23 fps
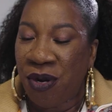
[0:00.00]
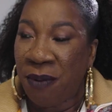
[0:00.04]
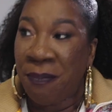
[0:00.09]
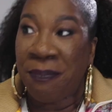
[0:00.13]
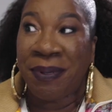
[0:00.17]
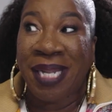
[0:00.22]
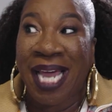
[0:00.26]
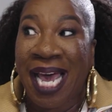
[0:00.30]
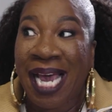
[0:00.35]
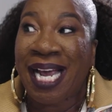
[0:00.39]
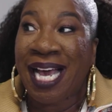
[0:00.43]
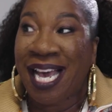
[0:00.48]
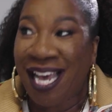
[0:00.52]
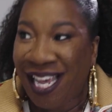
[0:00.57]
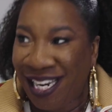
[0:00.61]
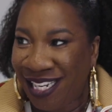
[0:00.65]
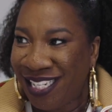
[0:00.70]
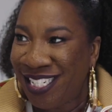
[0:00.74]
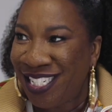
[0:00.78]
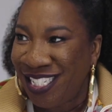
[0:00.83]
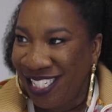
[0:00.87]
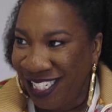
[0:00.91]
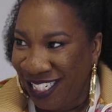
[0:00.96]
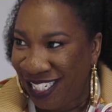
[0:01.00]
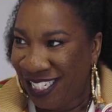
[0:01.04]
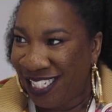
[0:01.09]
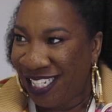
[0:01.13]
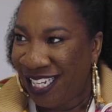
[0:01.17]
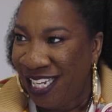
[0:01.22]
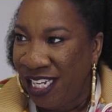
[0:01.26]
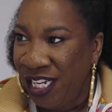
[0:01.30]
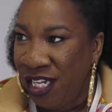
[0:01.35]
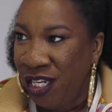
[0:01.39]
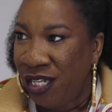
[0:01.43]
Black colleges.
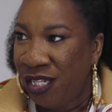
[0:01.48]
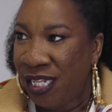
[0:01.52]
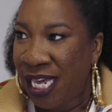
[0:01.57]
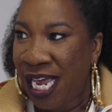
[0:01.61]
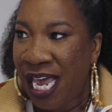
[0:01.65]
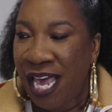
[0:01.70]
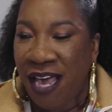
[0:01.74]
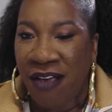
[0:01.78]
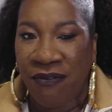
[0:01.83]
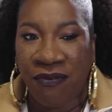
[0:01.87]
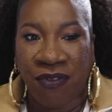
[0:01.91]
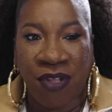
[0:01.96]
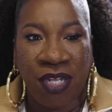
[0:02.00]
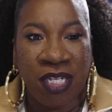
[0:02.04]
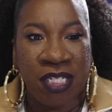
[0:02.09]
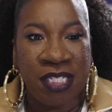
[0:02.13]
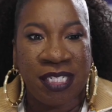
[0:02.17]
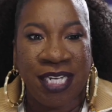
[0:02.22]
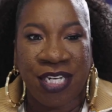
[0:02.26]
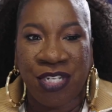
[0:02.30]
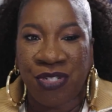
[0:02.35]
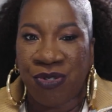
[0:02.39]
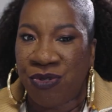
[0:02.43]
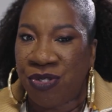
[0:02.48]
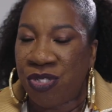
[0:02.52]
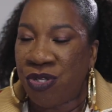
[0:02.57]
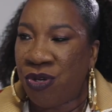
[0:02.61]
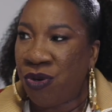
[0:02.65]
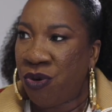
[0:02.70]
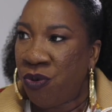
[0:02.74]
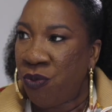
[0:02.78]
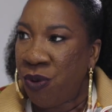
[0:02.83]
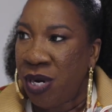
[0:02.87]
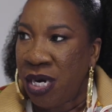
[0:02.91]
They have Sexual
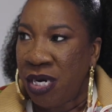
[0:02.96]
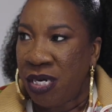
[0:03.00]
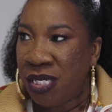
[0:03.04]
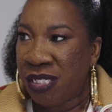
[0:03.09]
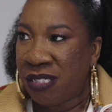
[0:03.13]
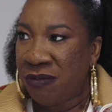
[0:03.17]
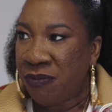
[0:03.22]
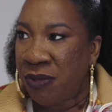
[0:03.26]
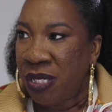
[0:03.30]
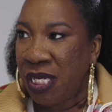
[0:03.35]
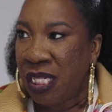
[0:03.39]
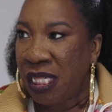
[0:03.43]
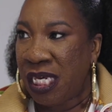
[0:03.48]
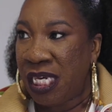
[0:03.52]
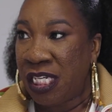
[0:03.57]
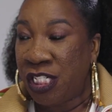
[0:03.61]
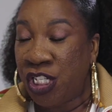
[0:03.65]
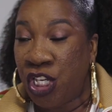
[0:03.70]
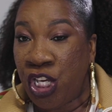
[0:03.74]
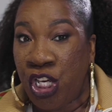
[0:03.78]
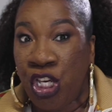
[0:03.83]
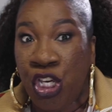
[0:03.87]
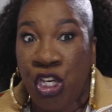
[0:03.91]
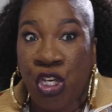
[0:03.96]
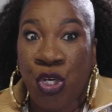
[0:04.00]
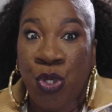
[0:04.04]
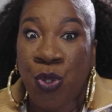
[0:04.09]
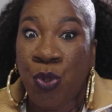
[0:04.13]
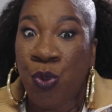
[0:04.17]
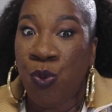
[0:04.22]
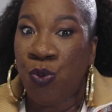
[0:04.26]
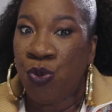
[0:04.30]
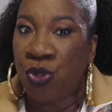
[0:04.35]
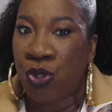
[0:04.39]
Assault Awareness Month. It's
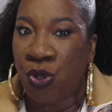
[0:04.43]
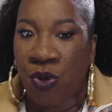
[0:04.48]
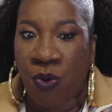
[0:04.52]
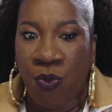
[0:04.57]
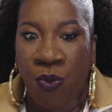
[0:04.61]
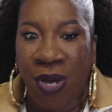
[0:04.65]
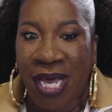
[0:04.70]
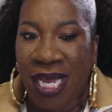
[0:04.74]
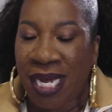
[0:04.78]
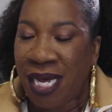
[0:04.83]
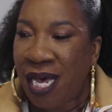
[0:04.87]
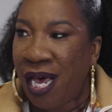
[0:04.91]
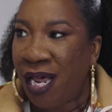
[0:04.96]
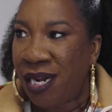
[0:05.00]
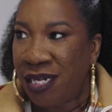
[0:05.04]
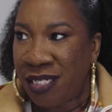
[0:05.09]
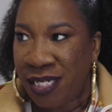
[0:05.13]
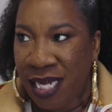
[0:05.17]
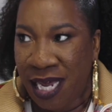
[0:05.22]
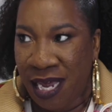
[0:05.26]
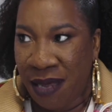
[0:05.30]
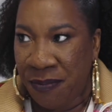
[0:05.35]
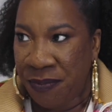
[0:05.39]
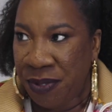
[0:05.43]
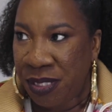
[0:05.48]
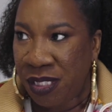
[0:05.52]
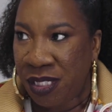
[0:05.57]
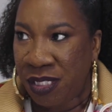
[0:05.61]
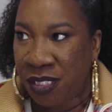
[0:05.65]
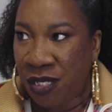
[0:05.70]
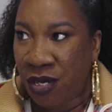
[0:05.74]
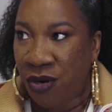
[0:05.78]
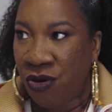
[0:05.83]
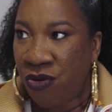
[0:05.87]
huge on white college
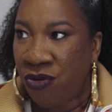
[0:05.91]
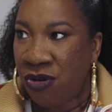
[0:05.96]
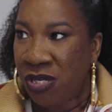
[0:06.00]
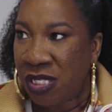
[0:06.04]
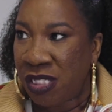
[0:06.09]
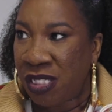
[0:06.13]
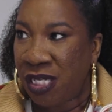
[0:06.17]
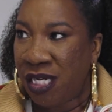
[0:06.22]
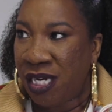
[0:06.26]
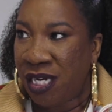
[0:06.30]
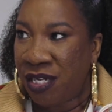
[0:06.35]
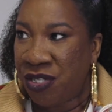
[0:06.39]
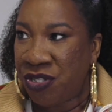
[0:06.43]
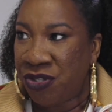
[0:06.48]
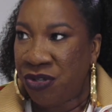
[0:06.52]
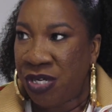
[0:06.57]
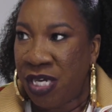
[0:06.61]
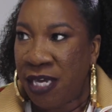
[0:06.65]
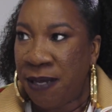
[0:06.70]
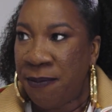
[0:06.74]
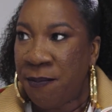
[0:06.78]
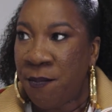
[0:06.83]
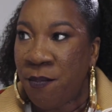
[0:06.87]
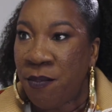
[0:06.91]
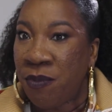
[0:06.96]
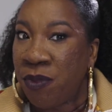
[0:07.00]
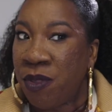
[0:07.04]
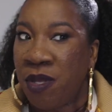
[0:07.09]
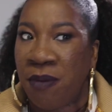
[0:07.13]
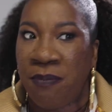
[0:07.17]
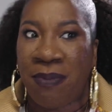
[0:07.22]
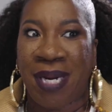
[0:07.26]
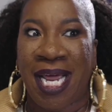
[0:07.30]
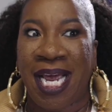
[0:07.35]
campuses across the country.
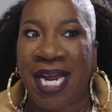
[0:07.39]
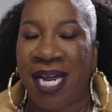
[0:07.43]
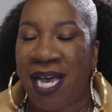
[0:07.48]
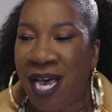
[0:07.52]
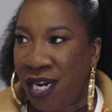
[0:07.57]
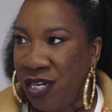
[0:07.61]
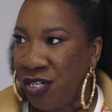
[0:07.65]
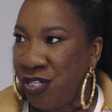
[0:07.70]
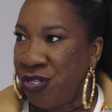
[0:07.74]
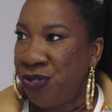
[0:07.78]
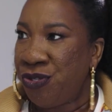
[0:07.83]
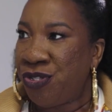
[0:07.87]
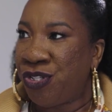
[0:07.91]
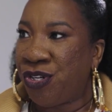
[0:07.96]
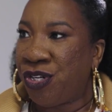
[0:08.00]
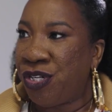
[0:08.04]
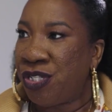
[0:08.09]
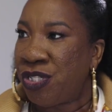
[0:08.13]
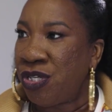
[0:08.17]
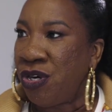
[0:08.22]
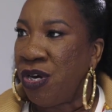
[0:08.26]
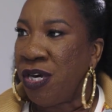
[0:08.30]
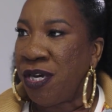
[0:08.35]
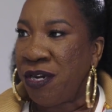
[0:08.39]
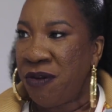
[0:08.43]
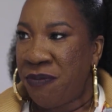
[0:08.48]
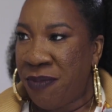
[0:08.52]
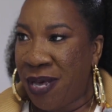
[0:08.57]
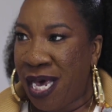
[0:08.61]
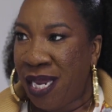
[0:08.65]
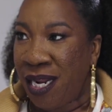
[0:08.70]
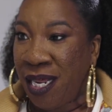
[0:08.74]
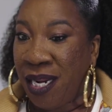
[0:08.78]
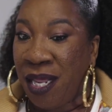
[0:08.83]
Black college students aren't talking
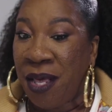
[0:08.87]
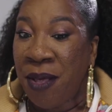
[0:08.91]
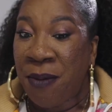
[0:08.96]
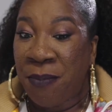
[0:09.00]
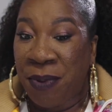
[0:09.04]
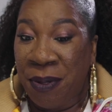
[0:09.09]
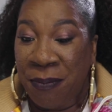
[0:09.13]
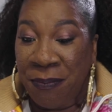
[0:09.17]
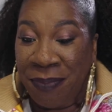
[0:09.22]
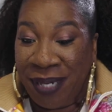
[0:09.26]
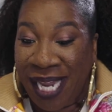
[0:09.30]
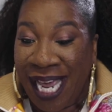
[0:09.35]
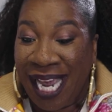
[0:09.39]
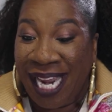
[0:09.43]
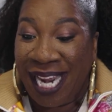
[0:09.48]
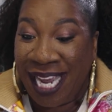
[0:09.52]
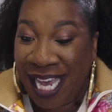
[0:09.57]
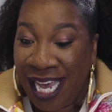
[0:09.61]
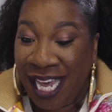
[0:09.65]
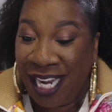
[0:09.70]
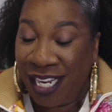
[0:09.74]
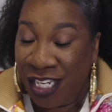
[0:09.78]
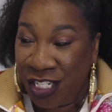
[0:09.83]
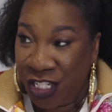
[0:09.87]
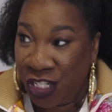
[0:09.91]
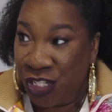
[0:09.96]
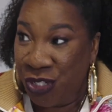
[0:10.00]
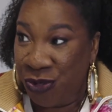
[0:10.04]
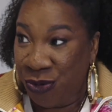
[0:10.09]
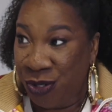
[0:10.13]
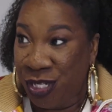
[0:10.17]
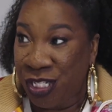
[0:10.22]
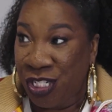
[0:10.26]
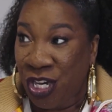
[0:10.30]
about it, but Black college
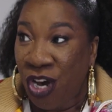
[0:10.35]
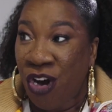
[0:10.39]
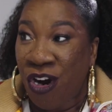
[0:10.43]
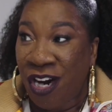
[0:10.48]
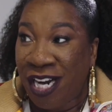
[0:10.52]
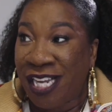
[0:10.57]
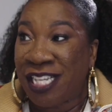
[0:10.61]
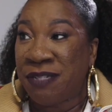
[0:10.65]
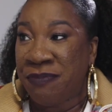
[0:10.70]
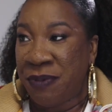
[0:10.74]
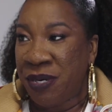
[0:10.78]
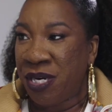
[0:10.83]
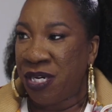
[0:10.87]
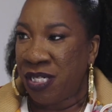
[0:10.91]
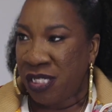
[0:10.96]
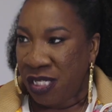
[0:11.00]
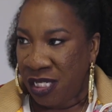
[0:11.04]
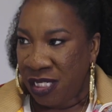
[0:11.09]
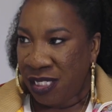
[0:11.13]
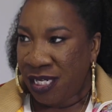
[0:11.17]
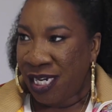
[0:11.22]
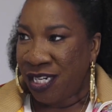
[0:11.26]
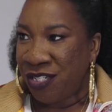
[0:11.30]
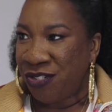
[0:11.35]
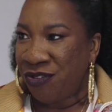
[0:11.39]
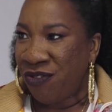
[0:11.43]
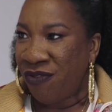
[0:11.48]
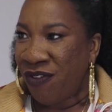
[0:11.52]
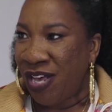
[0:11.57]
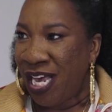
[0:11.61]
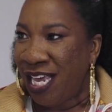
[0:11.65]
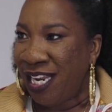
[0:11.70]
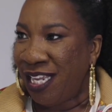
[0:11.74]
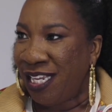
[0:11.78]
students are experiencing sexual
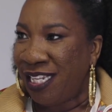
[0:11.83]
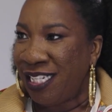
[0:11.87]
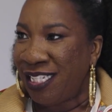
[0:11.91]
violence.